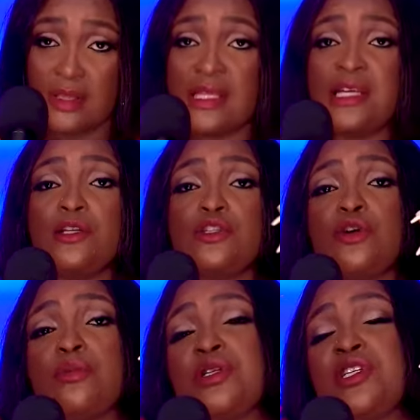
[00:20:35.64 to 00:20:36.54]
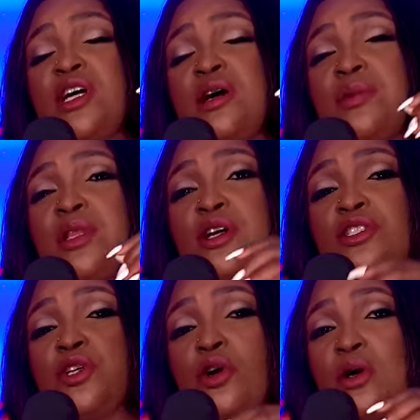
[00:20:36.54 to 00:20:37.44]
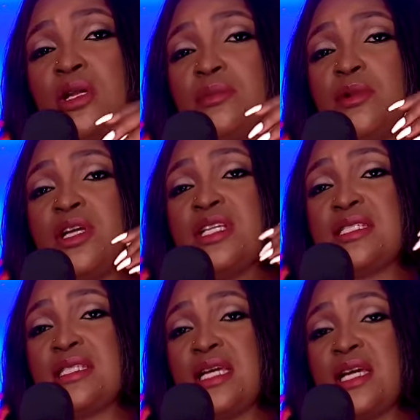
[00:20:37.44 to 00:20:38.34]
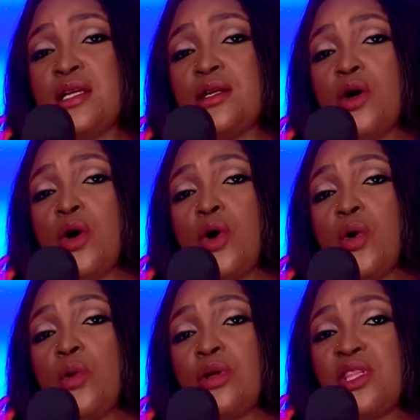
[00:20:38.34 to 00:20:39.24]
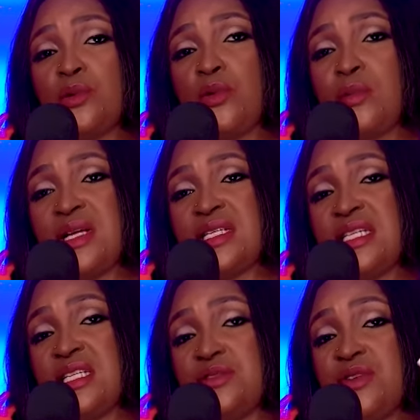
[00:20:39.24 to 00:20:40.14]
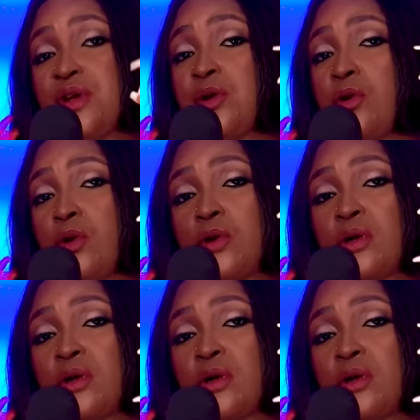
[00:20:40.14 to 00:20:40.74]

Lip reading: Thank you so much, sir. We lost the caller, but he's saying what the woman did is very wrong.